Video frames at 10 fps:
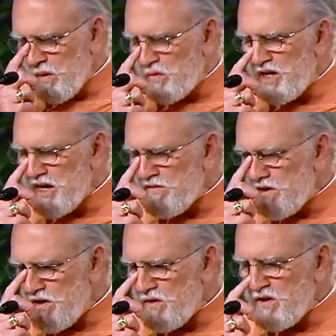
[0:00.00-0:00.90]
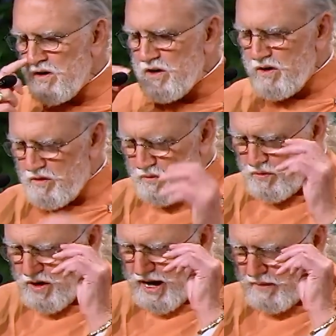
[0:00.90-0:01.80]
We never
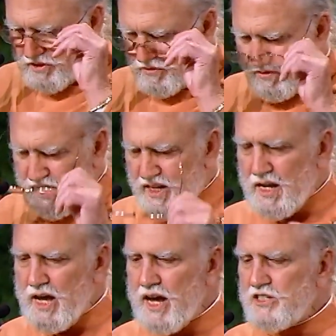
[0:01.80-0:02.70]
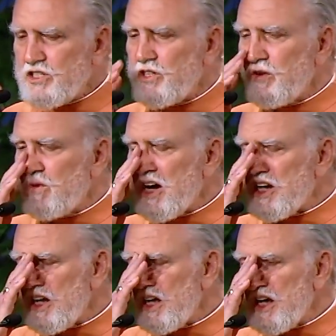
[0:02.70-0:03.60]
perhaps realize to
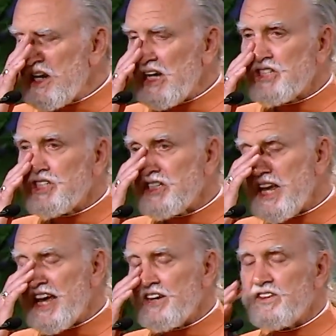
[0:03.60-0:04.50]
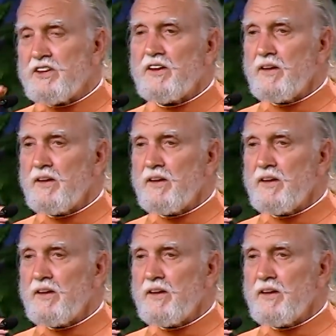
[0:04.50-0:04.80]
what an extent